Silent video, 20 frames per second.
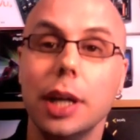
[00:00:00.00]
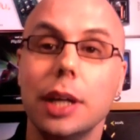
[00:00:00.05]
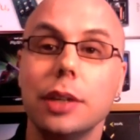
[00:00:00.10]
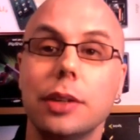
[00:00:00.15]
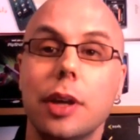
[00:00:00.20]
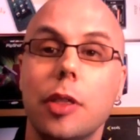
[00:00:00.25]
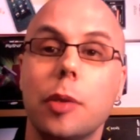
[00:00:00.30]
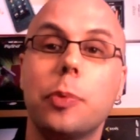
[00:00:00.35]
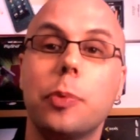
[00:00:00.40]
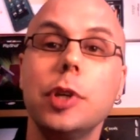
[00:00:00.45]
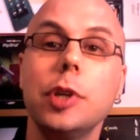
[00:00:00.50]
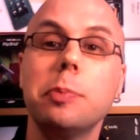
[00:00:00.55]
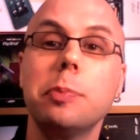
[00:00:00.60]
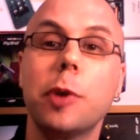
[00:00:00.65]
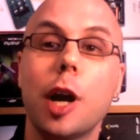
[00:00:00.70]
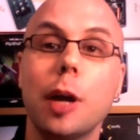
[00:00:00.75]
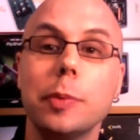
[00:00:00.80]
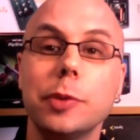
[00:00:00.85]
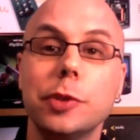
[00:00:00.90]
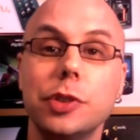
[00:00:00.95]
Now, the Pre
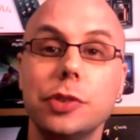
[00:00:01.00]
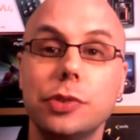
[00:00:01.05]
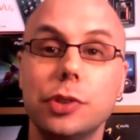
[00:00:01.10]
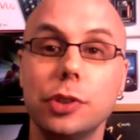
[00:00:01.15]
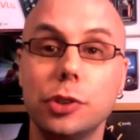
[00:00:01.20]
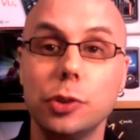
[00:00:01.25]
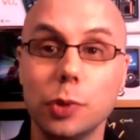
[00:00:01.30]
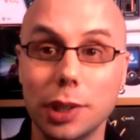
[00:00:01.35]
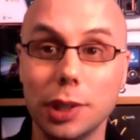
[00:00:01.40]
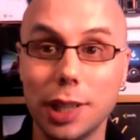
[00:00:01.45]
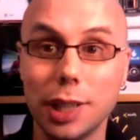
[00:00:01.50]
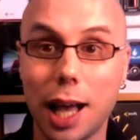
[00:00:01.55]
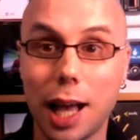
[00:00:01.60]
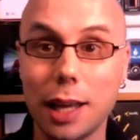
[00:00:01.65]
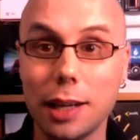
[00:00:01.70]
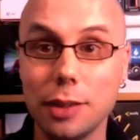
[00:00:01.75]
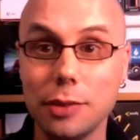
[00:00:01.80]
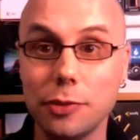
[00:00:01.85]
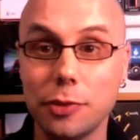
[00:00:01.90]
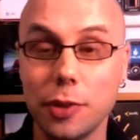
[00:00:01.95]
promises to do a
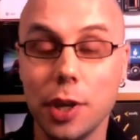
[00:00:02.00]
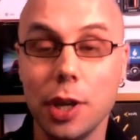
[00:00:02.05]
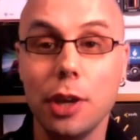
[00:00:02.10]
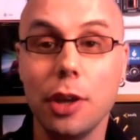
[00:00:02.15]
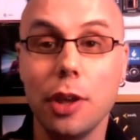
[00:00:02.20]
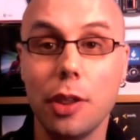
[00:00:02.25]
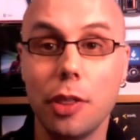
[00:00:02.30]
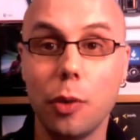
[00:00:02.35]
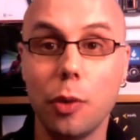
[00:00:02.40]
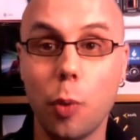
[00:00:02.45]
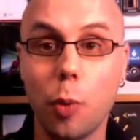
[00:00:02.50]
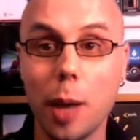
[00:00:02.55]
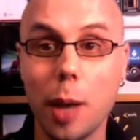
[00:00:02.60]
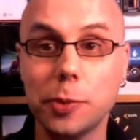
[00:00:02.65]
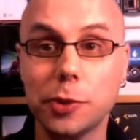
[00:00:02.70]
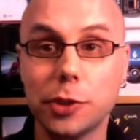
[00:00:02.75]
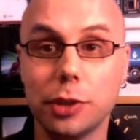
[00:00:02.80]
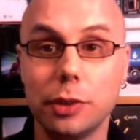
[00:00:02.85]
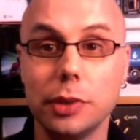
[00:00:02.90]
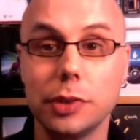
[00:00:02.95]
lot of the web
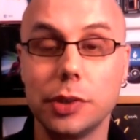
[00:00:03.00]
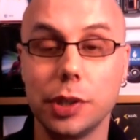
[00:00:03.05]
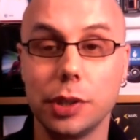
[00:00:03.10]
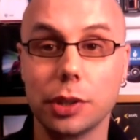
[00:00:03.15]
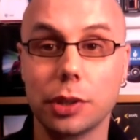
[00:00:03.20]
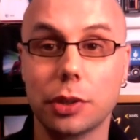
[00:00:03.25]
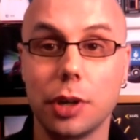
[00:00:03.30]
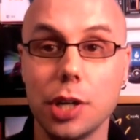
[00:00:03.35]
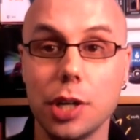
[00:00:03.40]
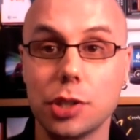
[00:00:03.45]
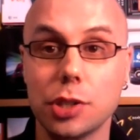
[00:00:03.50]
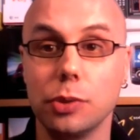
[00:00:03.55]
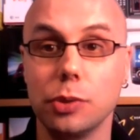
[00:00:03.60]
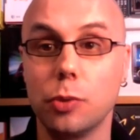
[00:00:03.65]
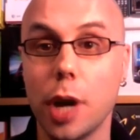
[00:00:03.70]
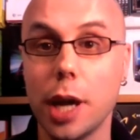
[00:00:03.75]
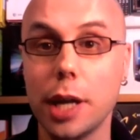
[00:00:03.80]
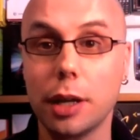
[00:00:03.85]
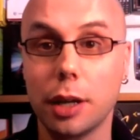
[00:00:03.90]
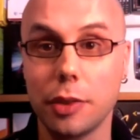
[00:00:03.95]
service integration
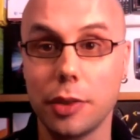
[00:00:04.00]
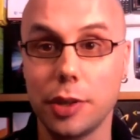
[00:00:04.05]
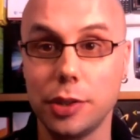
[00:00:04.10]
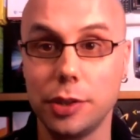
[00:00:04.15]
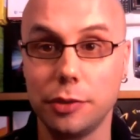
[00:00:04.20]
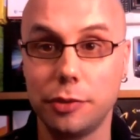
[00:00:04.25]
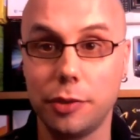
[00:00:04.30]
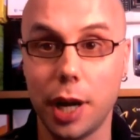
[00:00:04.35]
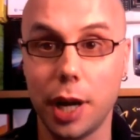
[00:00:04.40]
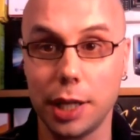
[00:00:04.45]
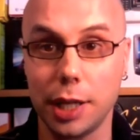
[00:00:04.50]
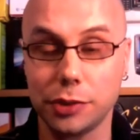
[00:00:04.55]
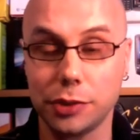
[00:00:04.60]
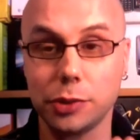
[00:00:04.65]
right on the device.